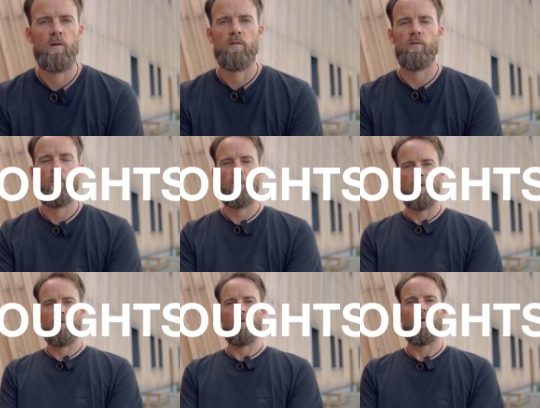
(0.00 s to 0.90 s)
So when
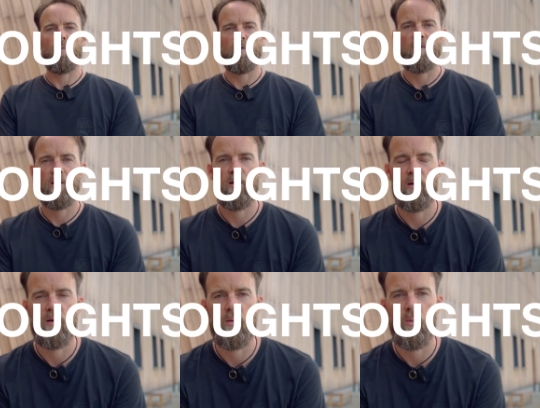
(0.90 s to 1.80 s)
we talk about
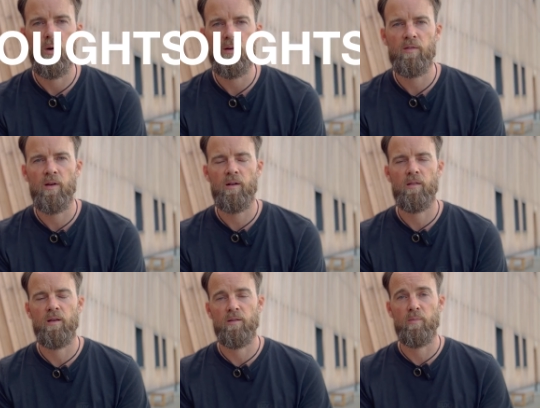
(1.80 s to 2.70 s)
wall design, I
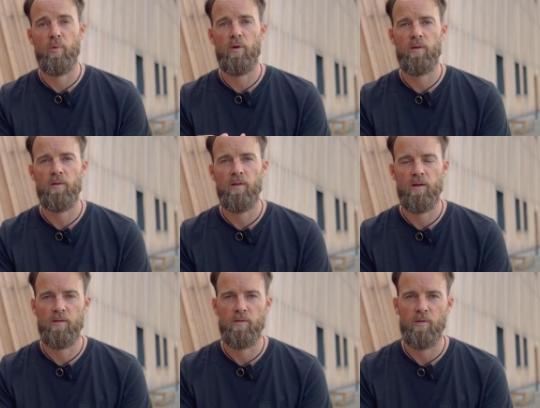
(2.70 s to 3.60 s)
think it's important
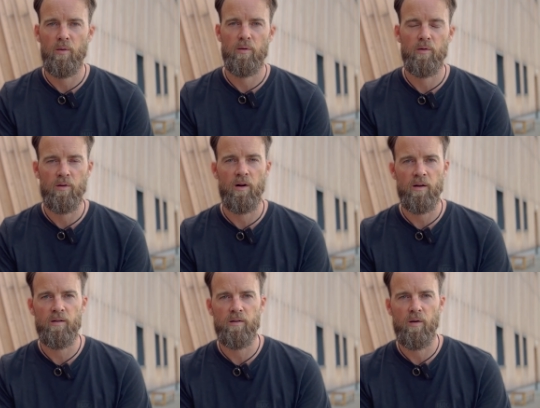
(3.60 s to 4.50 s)
that you know your
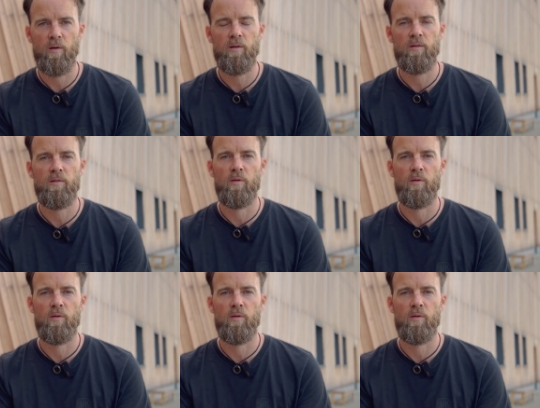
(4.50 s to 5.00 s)
target audience.